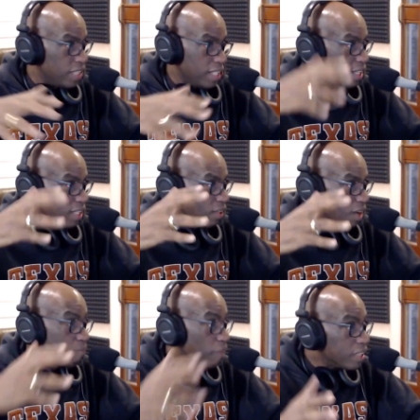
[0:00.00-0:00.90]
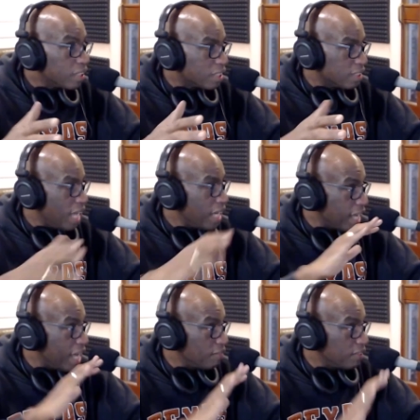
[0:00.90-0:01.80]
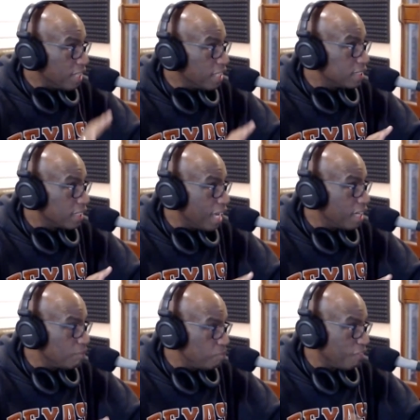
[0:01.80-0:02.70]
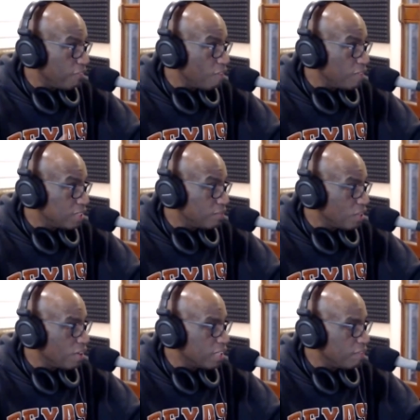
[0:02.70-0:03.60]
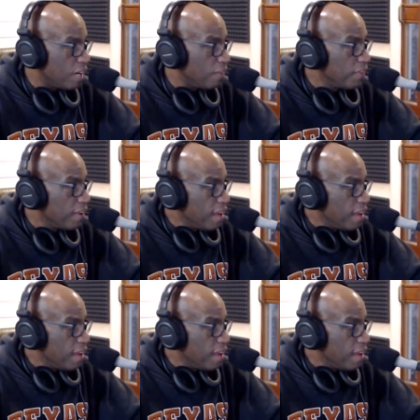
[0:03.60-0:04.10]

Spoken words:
did it in a month. That kind of a thing is the kind of performance I'm talking about.